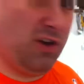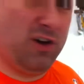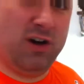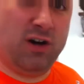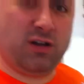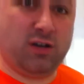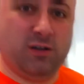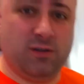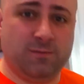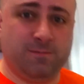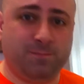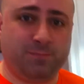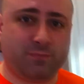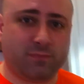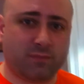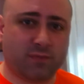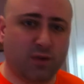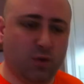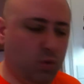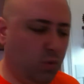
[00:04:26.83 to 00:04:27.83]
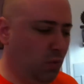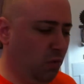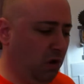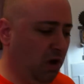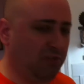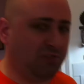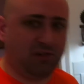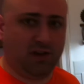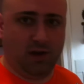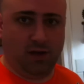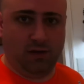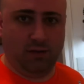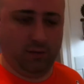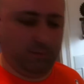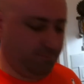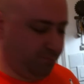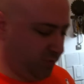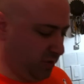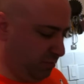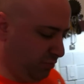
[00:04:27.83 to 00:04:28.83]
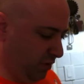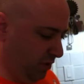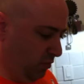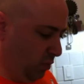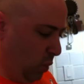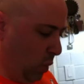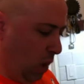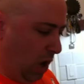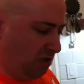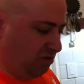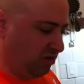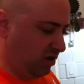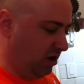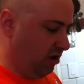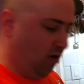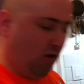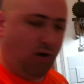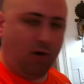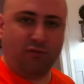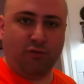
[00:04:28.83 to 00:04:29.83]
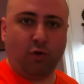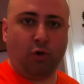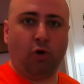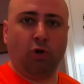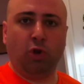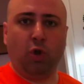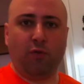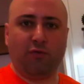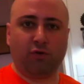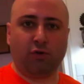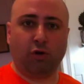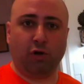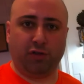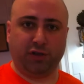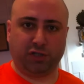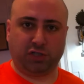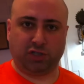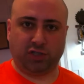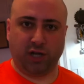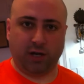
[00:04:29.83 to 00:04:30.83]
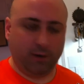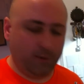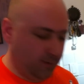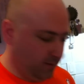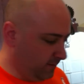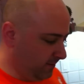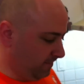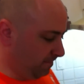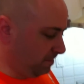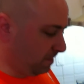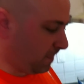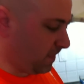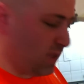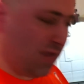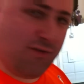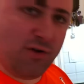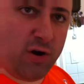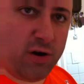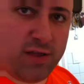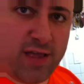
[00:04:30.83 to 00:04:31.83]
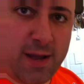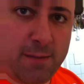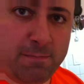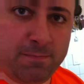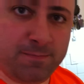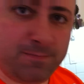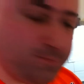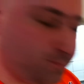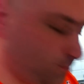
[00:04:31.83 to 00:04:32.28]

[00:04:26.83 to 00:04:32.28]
the hook? Vodka. You put vodka all over all this shit. You never heard of that?